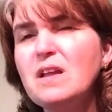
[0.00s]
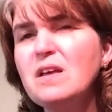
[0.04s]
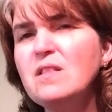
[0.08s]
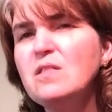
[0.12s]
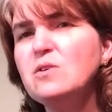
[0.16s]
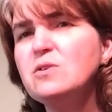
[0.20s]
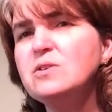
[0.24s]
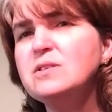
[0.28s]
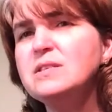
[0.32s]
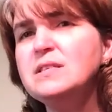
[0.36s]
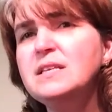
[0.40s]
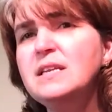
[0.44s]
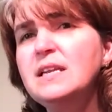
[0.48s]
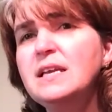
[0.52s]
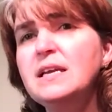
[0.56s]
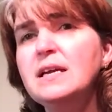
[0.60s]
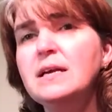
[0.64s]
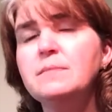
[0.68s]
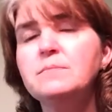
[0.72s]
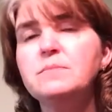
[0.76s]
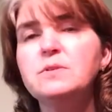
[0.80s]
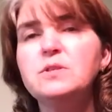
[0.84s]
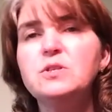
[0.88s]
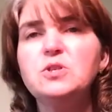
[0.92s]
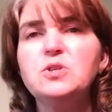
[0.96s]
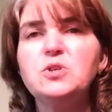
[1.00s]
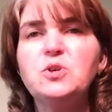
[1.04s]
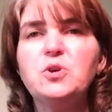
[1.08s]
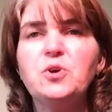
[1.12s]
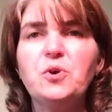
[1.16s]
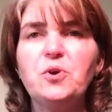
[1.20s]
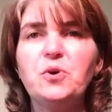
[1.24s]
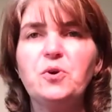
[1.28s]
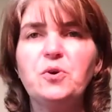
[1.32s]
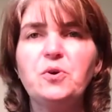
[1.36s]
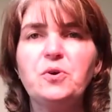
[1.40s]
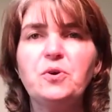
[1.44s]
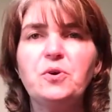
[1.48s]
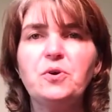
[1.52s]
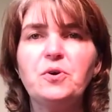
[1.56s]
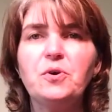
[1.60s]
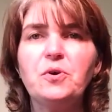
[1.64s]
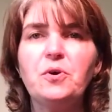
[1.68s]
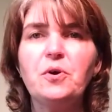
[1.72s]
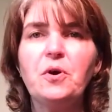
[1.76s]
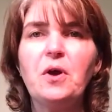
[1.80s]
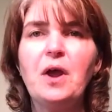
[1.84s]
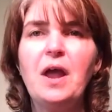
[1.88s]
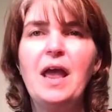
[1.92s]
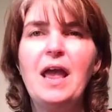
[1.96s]
they're sending
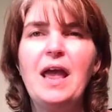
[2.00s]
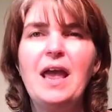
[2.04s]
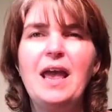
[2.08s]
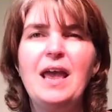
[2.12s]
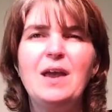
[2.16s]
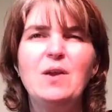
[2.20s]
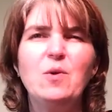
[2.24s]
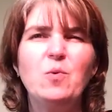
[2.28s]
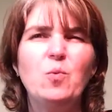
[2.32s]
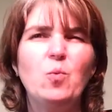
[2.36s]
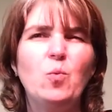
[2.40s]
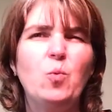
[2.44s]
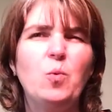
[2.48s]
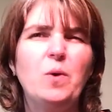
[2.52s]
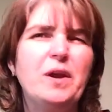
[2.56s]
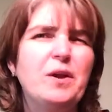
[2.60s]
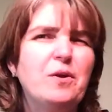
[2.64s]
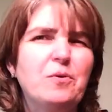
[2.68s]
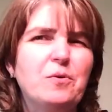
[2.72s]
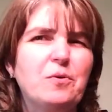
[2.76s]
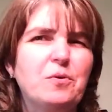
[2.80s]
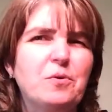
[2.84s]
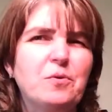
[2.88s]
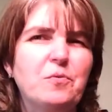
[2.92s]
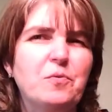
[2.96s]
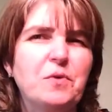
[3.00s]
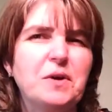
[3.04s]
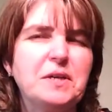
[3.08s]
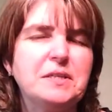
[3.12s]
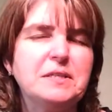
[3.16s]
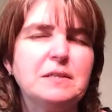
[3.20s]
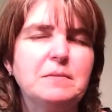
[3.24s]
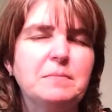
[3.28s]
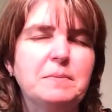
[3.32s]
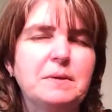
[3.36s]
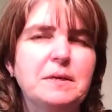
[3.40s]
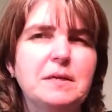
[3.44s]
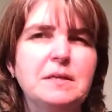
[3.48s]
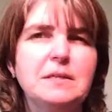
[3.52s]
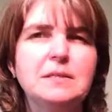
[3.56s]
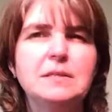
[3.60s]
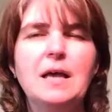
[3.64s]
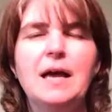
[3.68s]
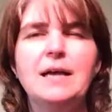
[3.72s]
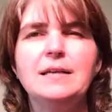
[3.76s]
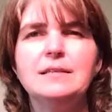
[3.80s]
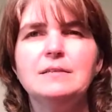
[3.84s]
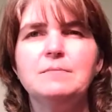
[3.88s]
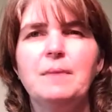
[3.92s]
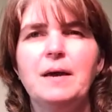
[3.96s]
obscure and weird recipes,
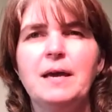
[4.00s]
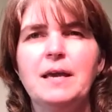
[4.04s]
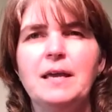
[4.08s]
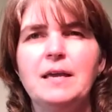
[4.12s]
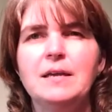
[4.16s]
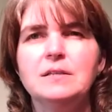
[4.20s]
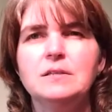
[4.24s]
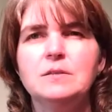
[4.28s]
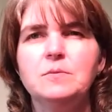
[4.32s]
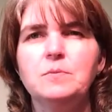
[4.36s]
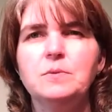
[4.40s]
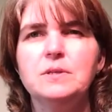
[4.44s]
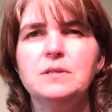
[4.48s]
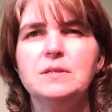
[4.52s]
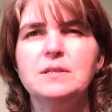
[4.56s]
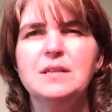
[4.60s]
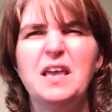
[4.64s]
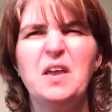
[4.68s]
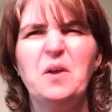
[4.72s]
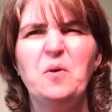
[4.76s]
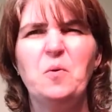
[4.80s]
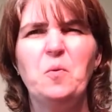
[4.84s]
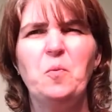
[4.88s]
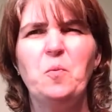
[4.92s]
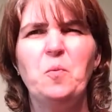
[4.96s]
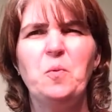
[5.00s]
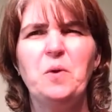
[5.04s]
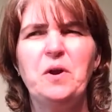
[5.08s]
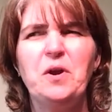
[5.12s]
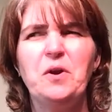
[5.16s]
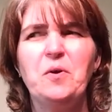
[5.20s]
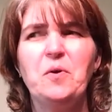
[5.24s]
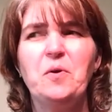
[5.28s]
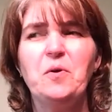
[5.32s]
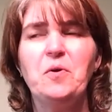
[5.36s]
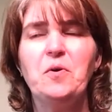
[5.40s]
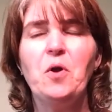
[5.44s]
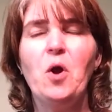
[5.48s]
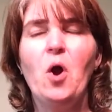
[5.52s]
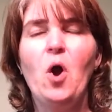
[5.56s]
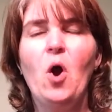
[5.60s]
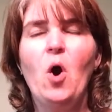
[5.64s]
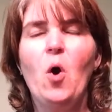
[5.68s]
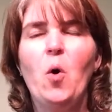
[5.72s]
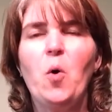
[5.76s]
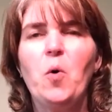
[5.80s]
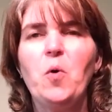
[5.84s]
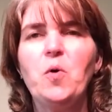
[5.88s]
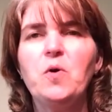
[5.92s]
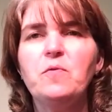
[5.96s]
as my kids would say, weird,
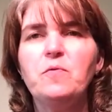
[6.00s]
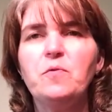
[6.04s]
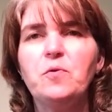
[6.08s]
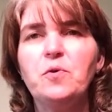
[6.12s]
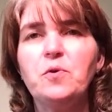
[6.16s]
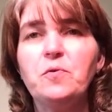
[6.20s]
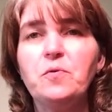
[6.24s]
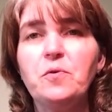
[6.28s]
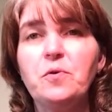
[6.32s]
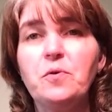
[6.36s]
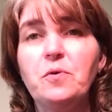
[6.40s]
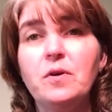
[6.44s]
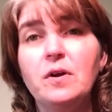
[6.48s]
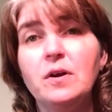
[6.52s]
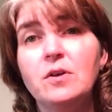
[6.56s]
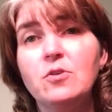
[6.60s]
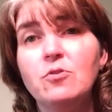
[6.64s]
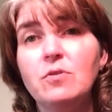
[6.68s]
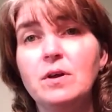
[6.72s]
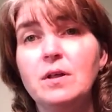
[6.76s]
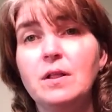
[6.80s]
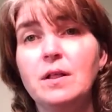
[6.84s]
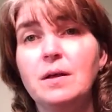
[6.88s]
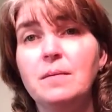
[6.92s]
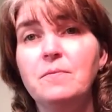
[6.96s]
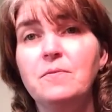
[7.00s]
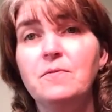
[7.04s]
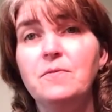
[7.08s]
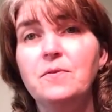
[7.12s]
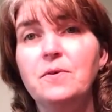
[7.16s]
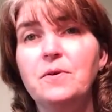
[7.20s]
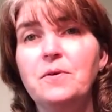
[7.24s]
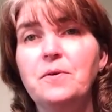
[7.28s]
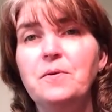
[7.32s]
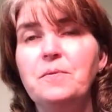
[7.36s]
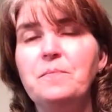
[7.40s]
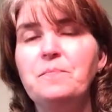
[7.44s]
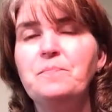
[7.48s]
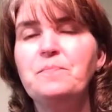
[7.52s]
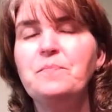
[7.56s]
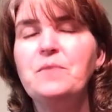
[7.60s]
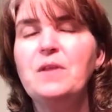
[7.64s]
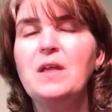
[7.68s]
or frou-frou country club food.